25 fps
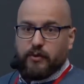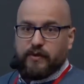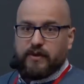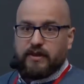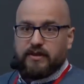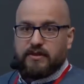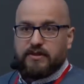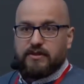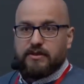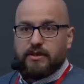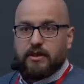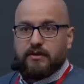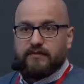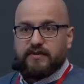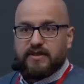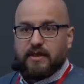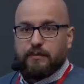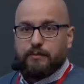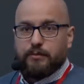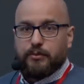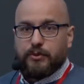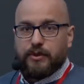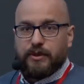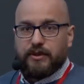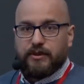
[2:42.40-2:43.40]
we can serve
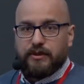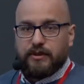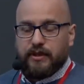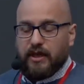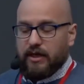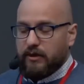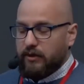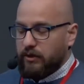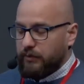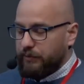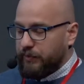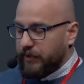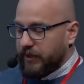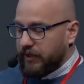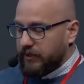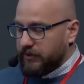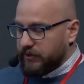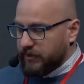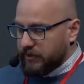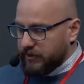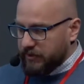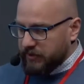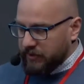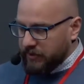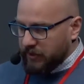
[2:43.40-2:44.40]
some pretty error
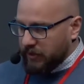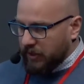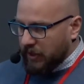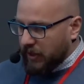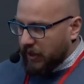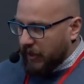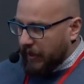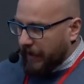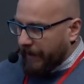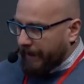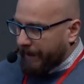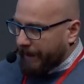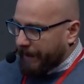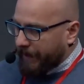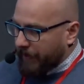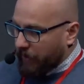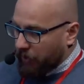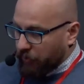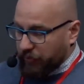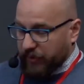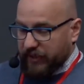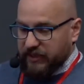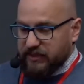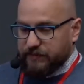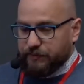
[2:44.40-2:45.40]
pages
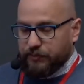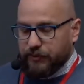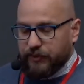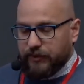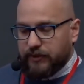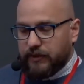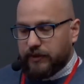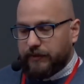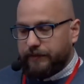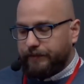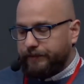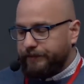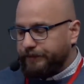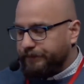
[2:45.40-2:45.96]
or less pretty.